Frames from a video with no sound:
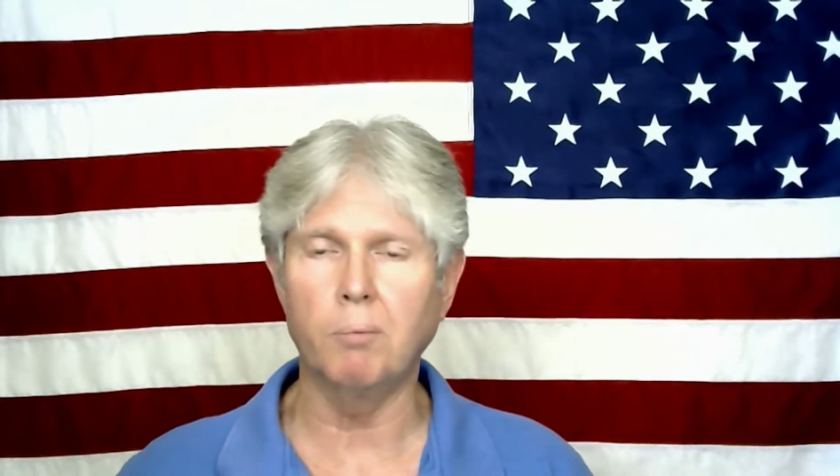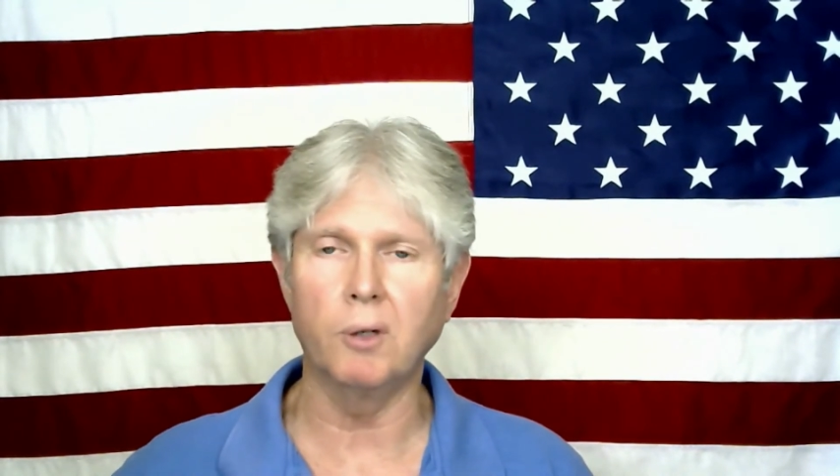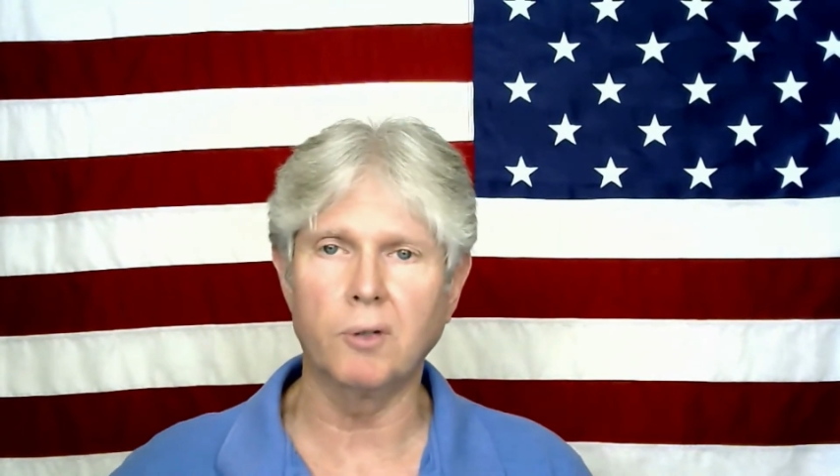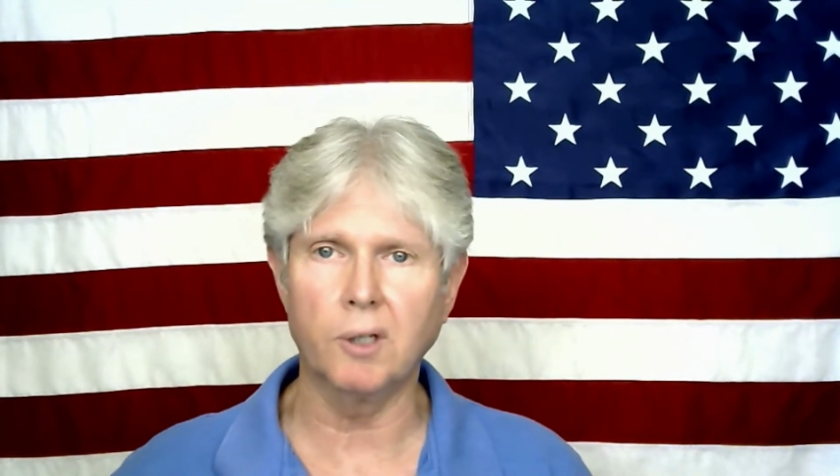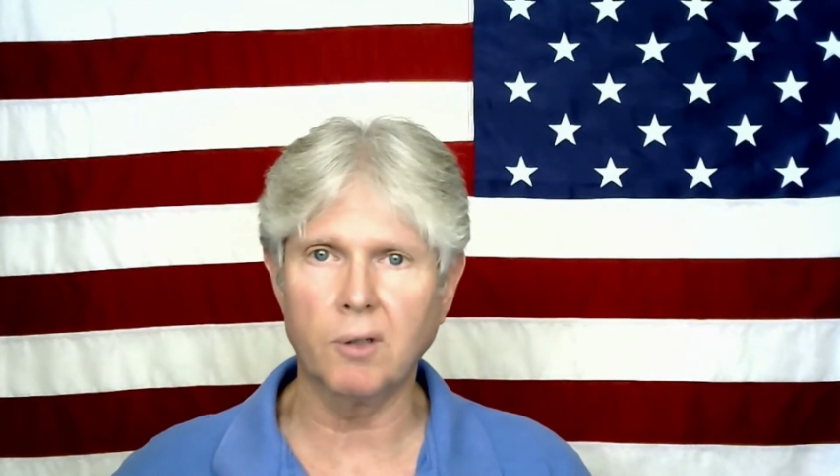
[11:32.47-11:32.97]

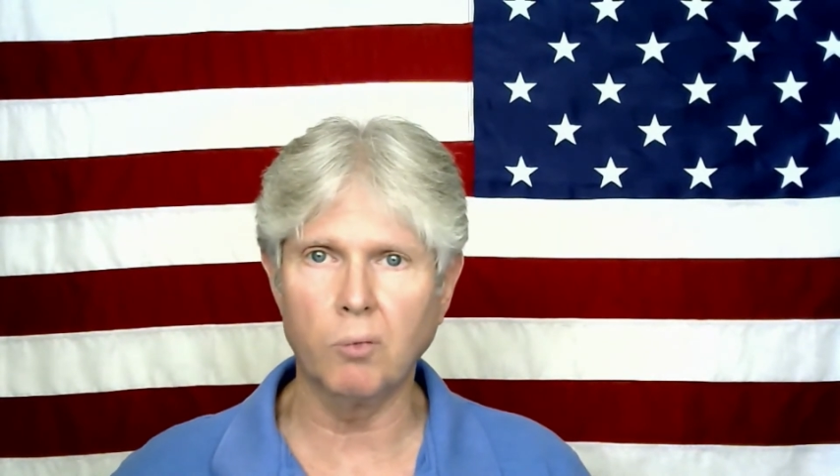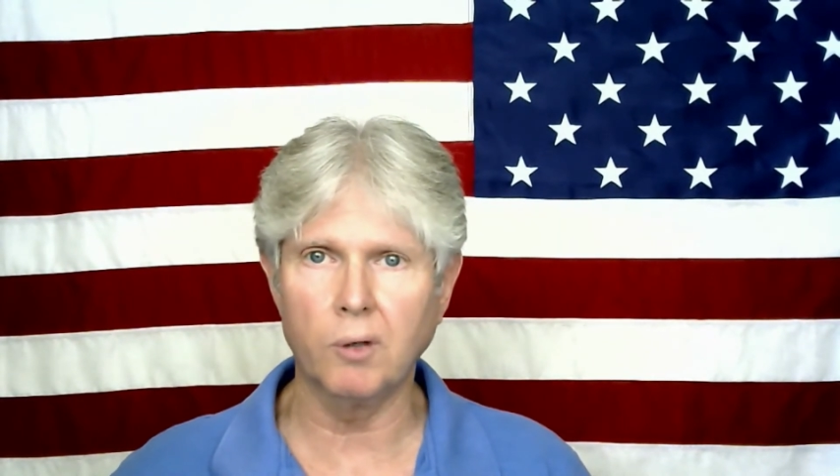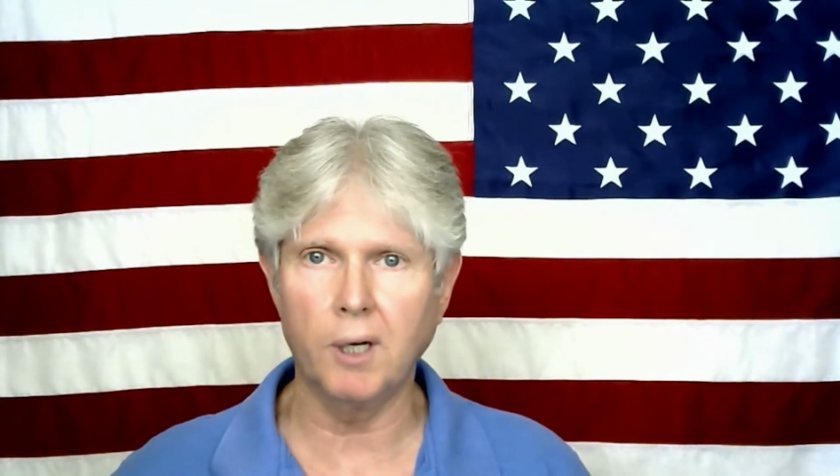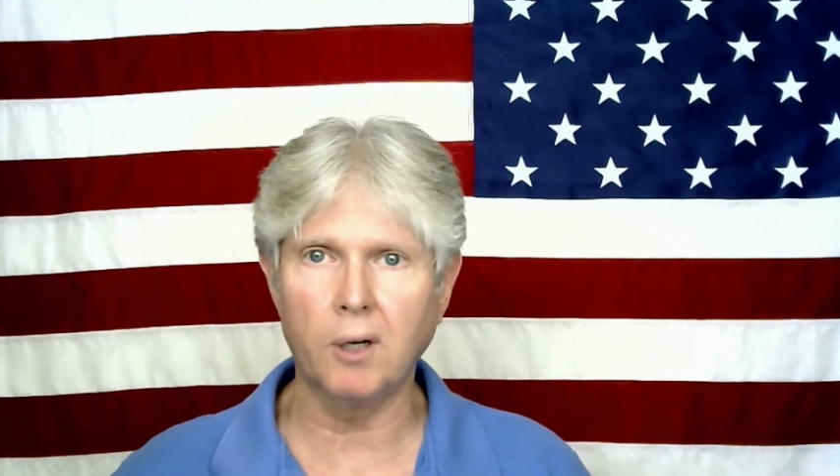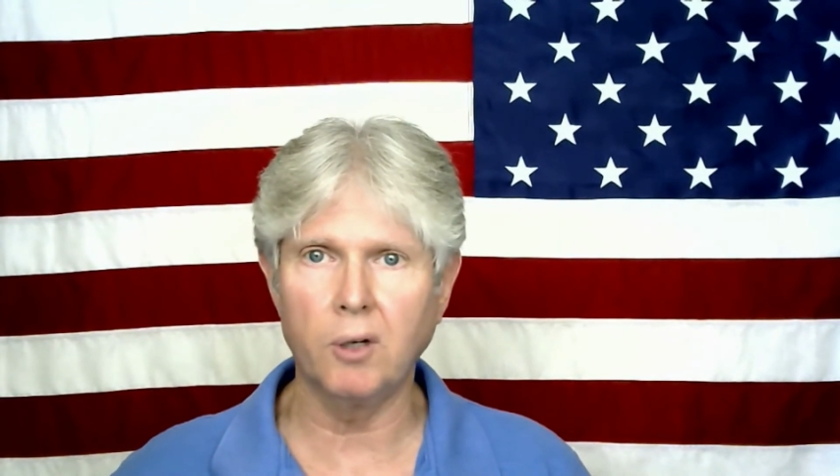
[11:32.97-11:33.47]
position where
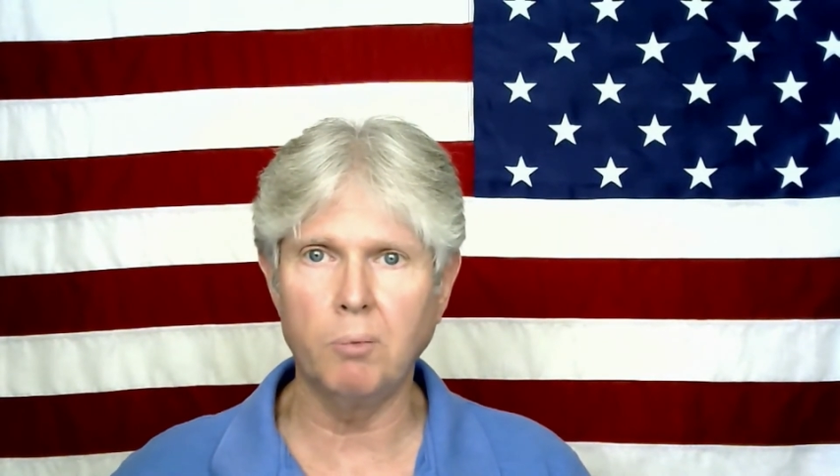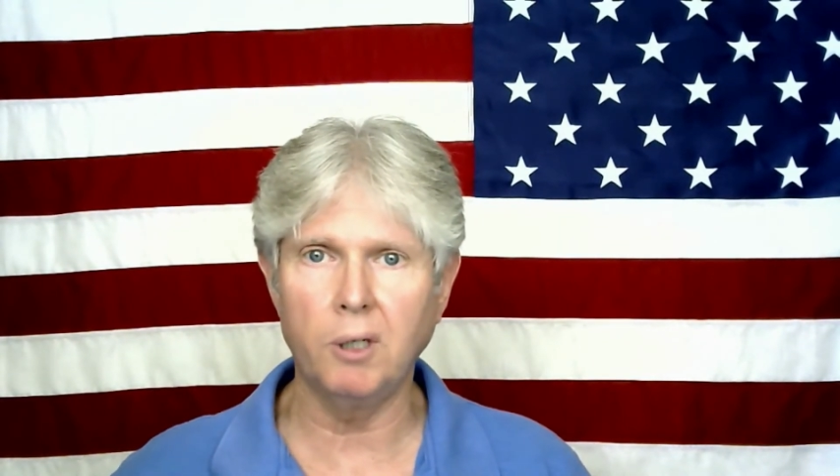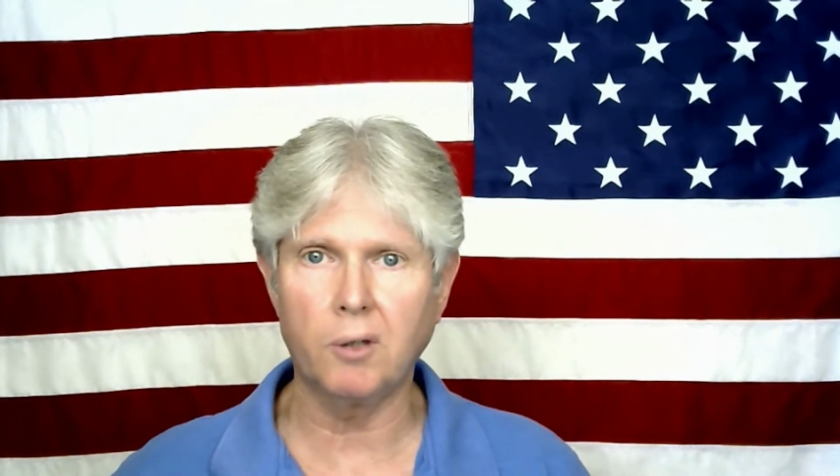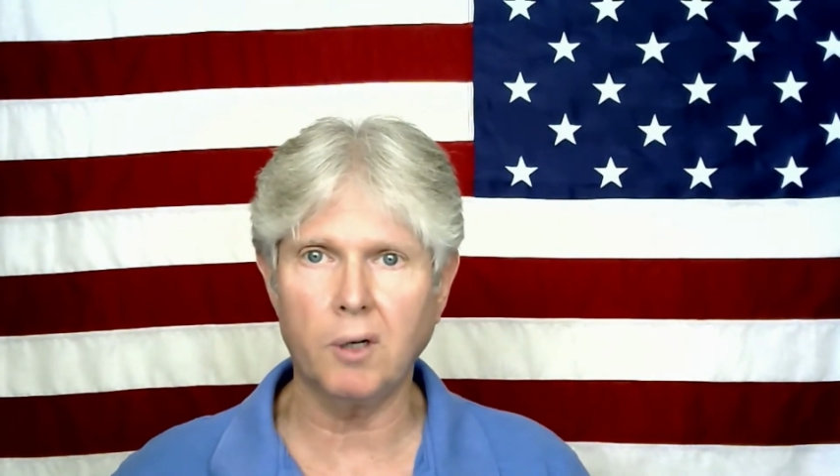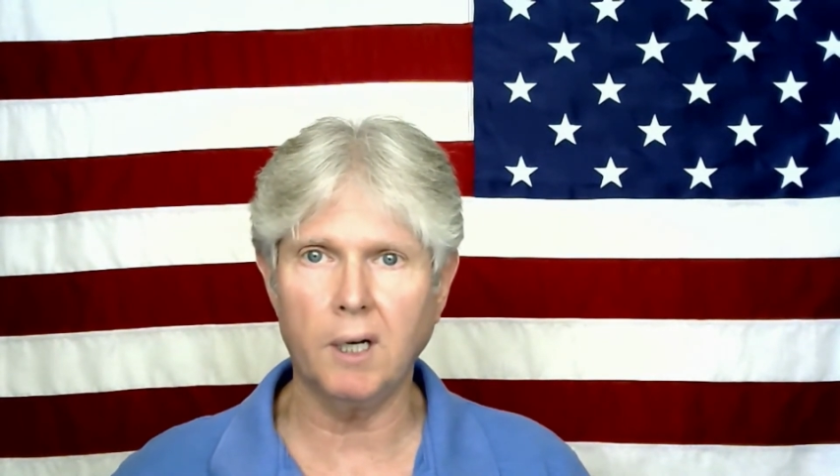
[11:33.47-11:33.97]
they could be
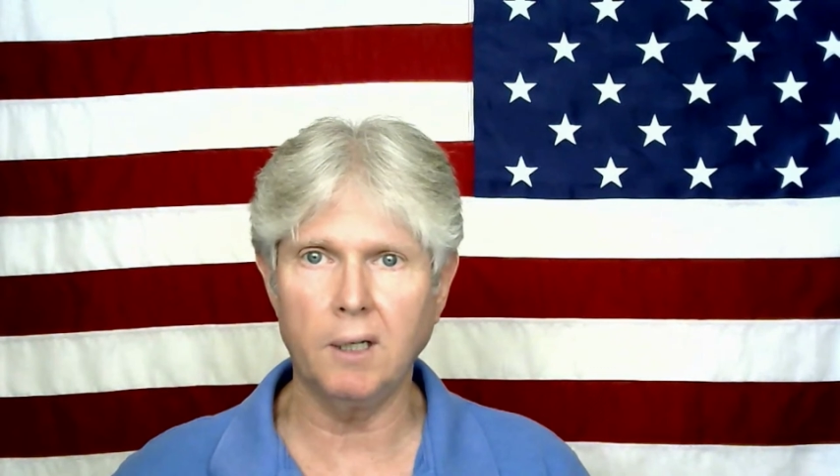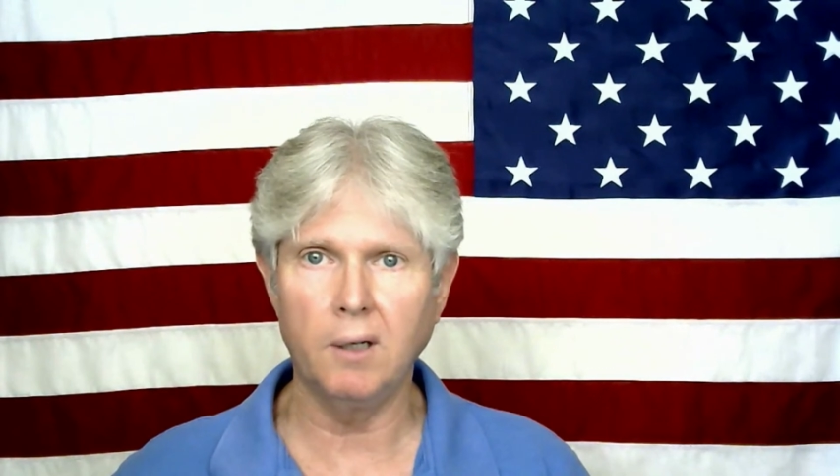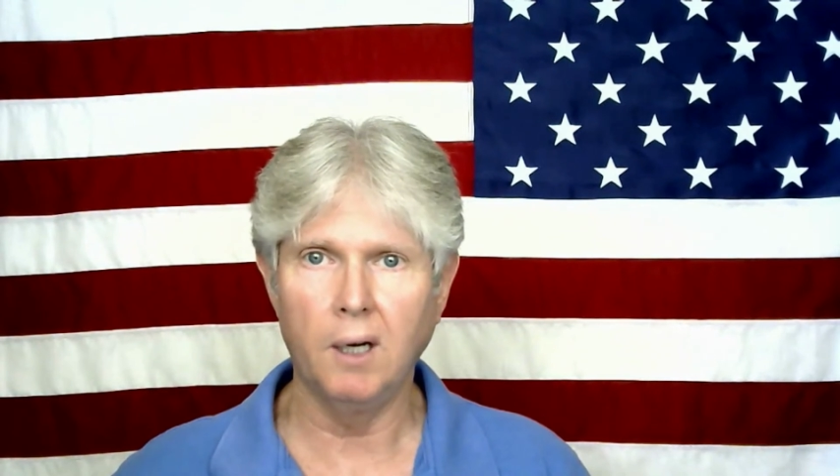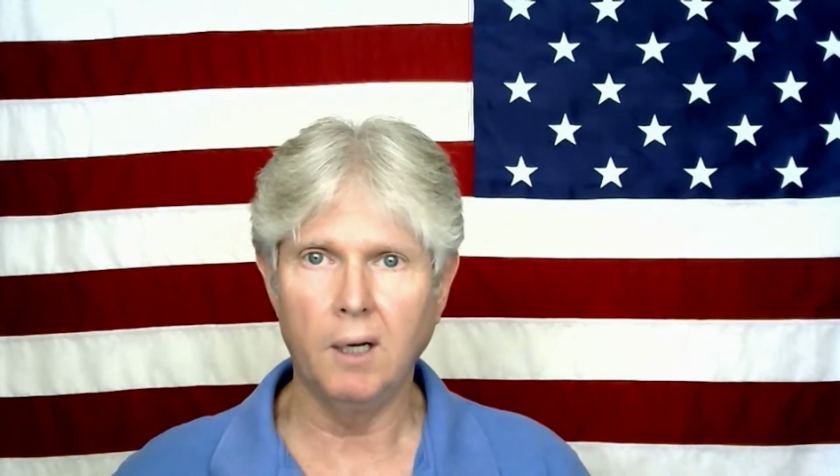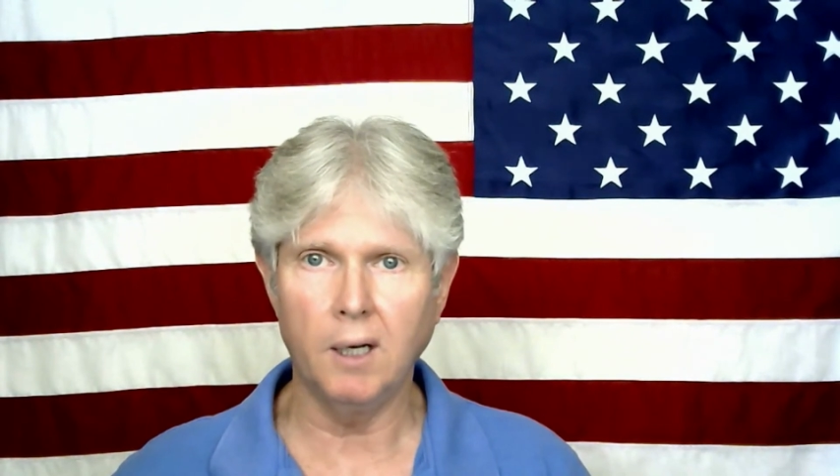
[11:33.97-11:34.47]
tried